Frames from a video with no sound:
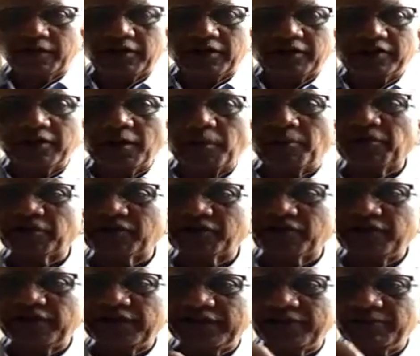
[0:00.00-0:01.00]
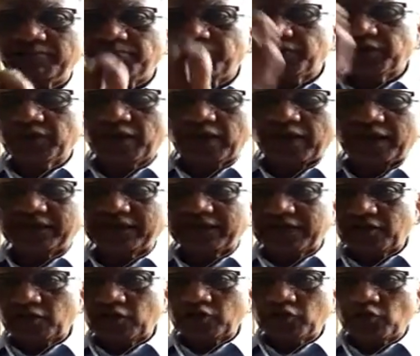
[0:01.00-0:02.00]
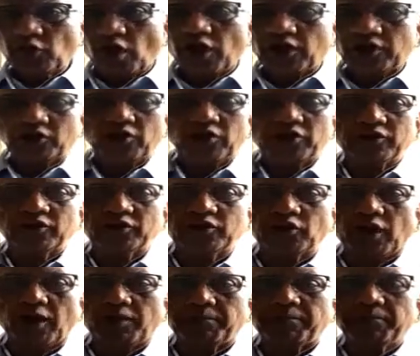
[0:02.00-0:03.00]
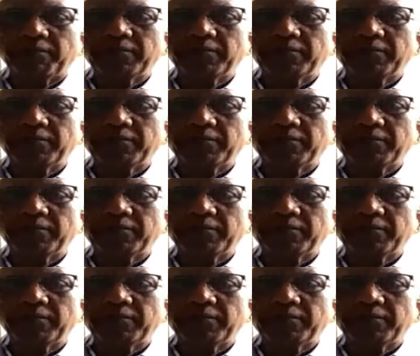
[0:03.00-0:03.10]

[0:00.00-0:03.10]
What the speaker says: number 3, and then a dot on the top.